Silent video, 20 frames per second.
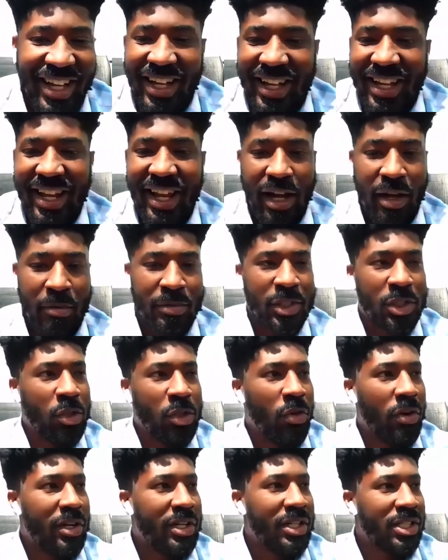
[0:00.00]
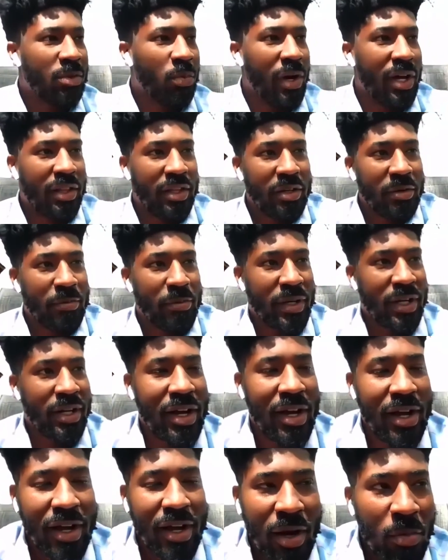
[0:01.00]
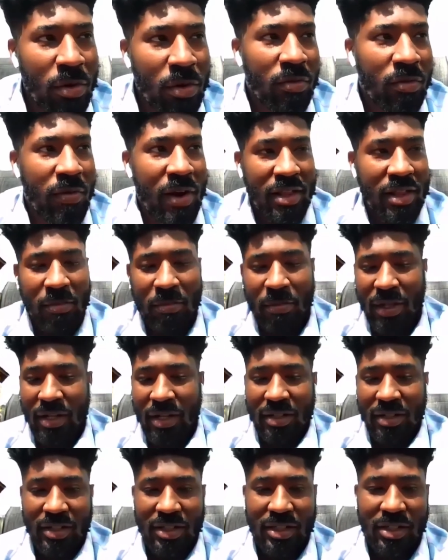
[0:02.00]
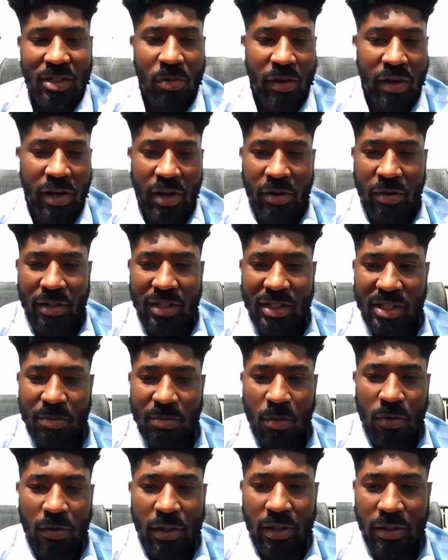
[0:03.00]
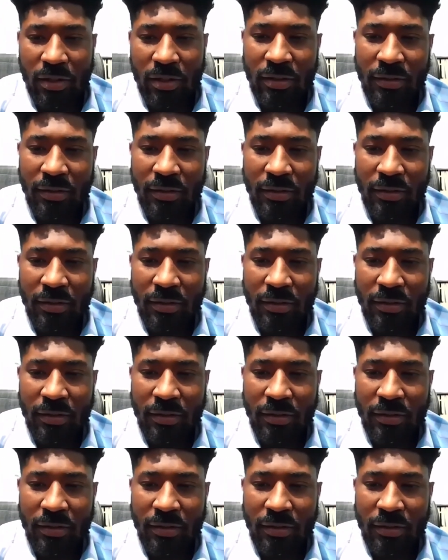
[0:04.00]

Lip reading: Yeah, I'm enjoying this weather, but I would have rather been in the studio this morning.